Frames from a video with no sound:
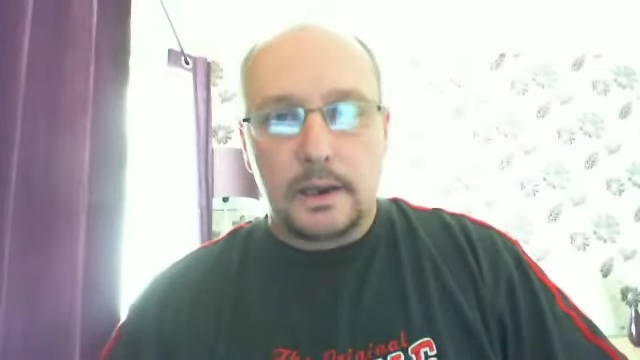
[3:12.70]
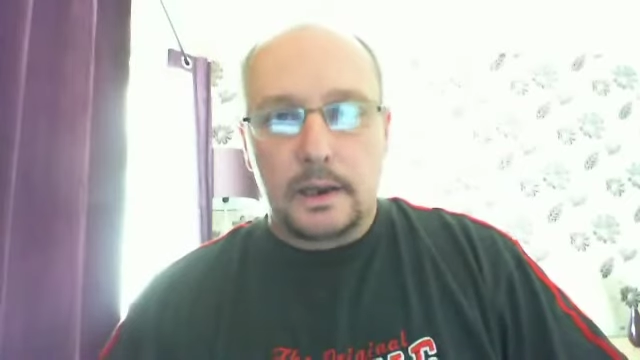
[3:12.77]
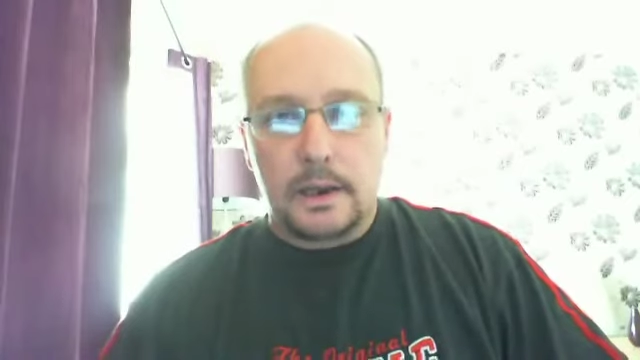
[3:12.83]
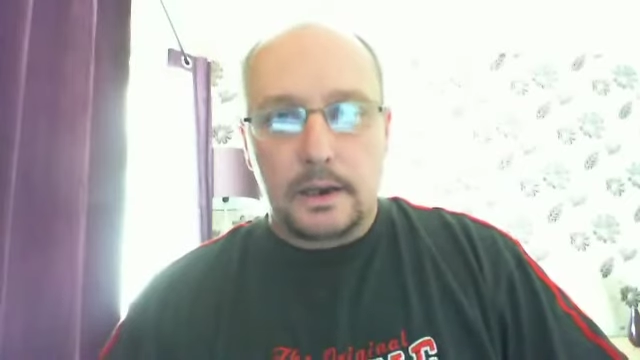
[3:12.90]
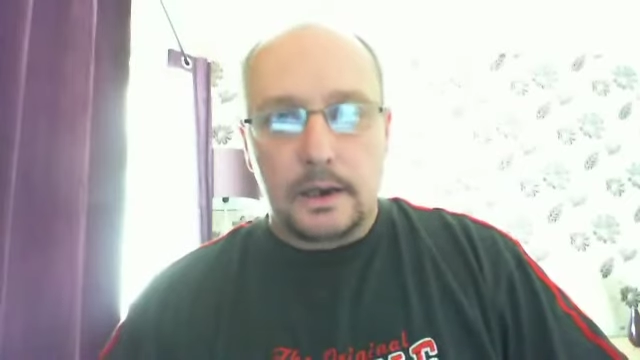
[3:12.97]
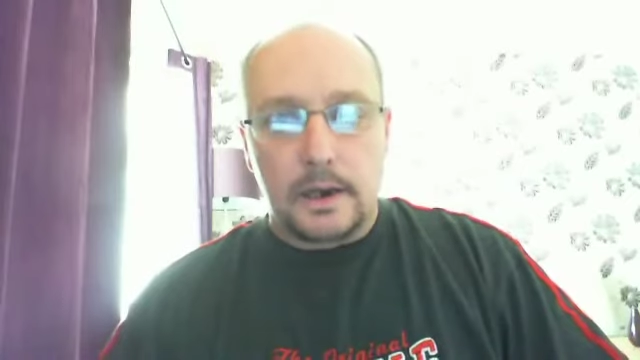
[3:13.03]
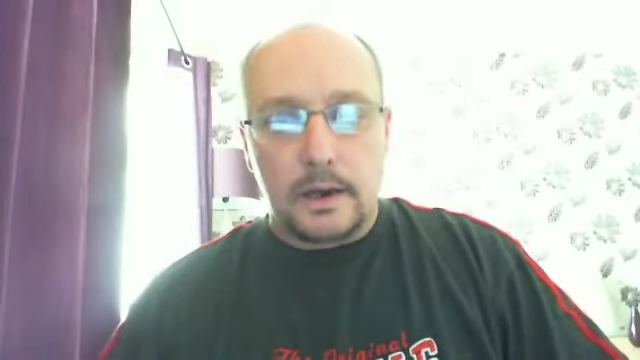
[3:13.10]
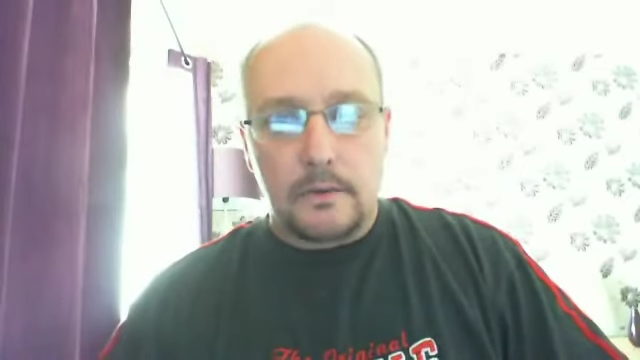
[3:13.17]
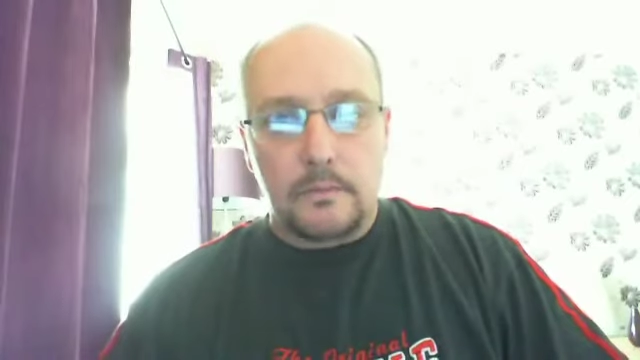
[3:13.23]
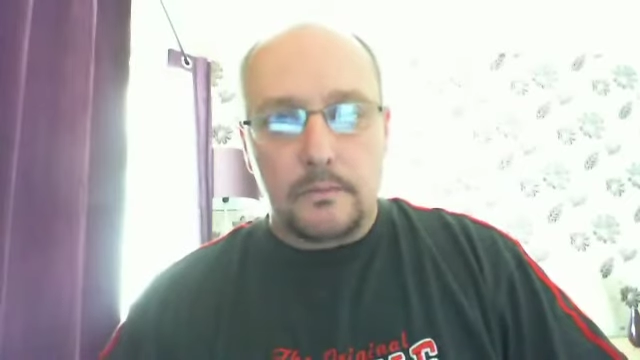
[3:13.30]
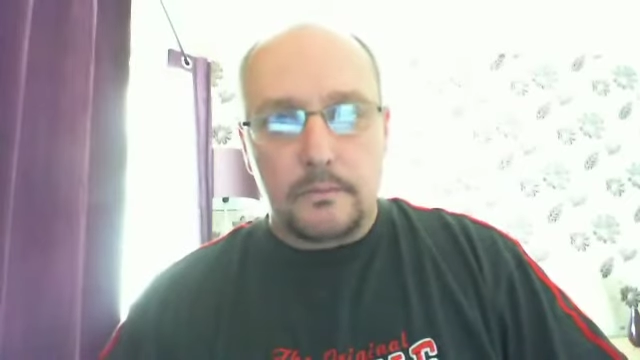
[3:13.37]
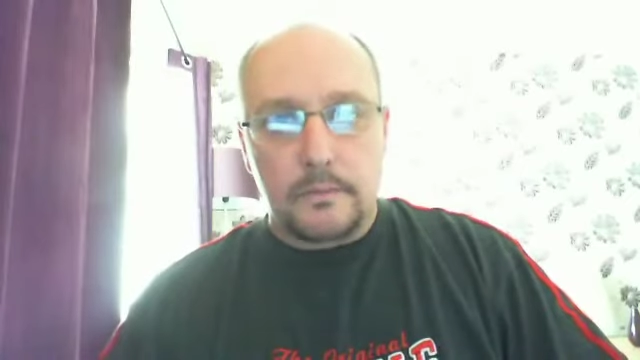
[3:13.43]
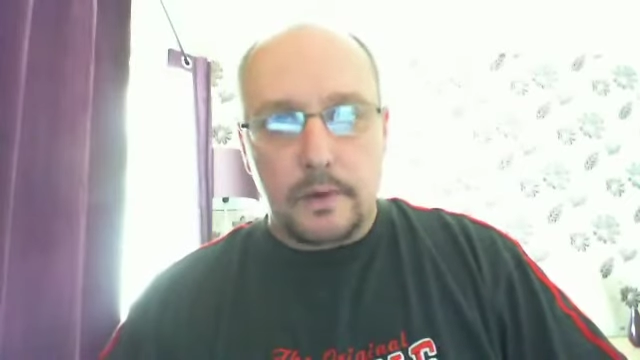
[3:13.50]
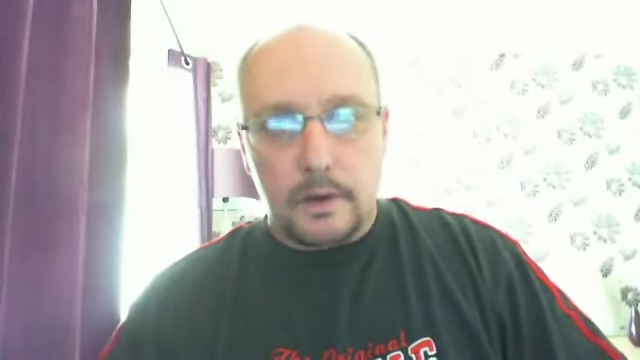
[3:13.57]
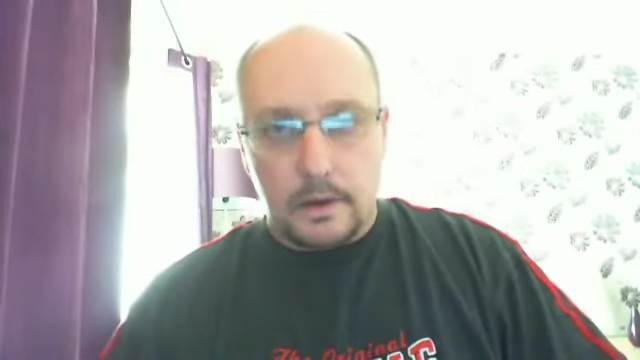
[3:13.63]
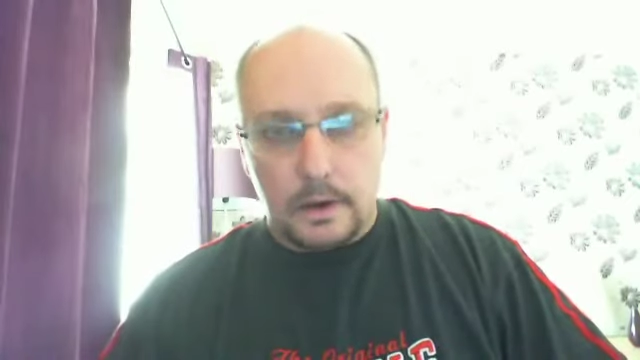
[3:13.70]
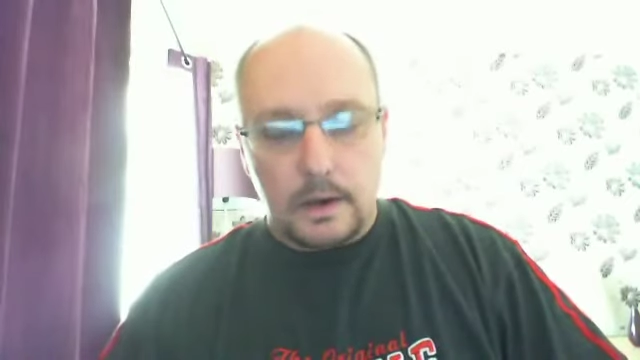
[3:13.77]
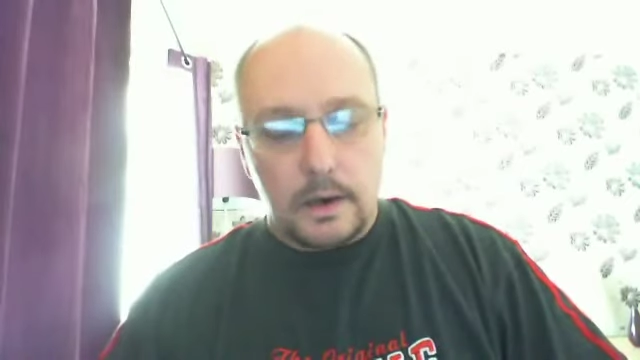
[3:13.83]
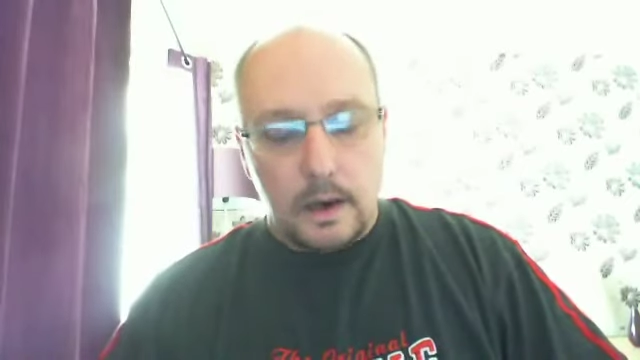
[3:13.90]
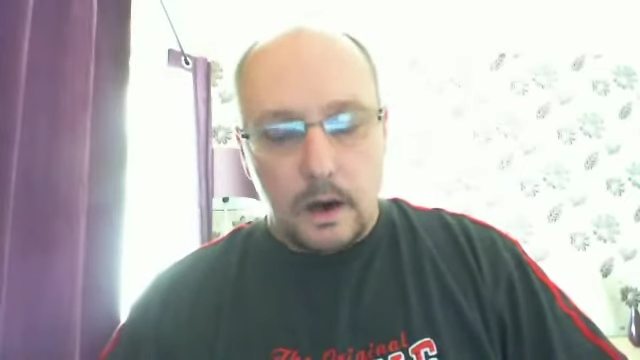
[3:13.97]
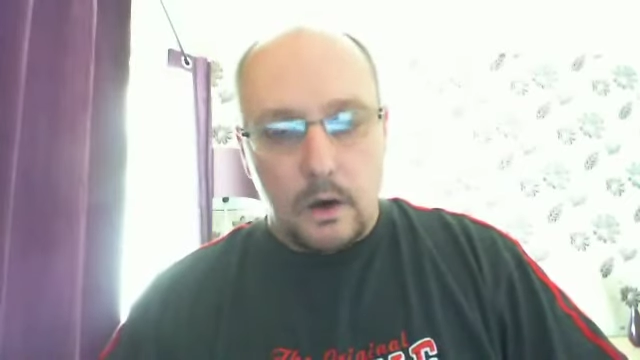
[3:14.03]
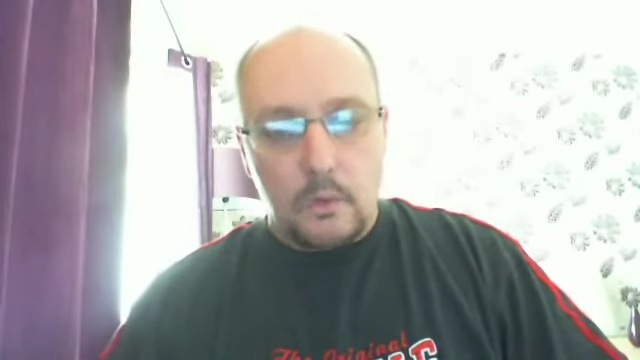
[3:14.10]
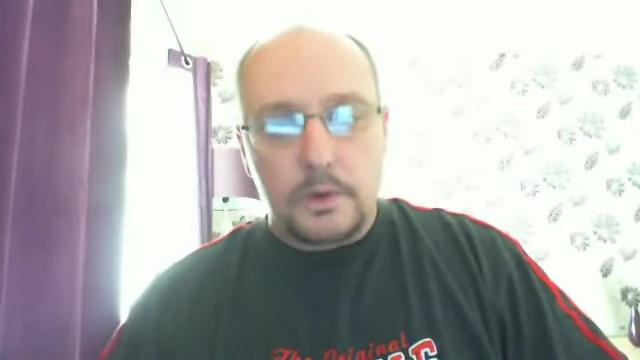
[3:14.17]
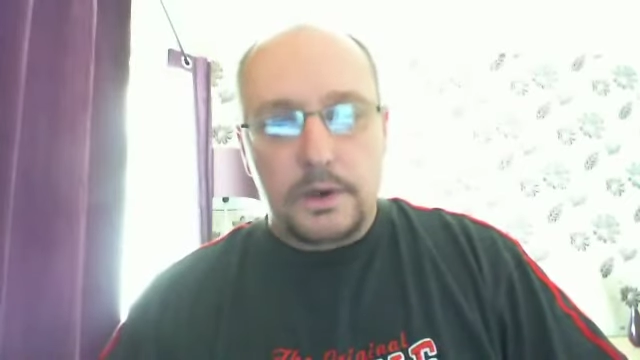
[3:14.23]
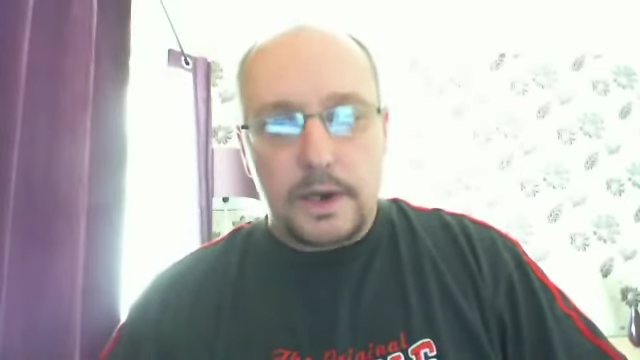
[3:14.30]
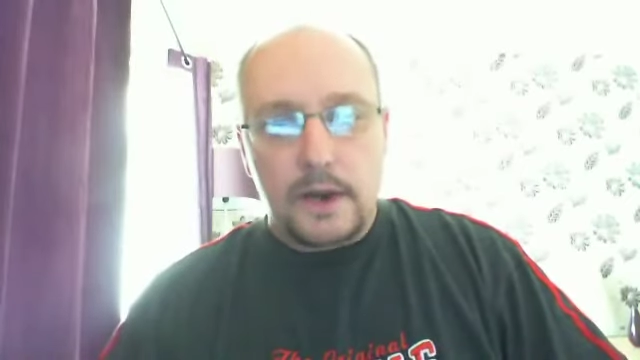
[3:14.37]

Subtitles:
you know, I would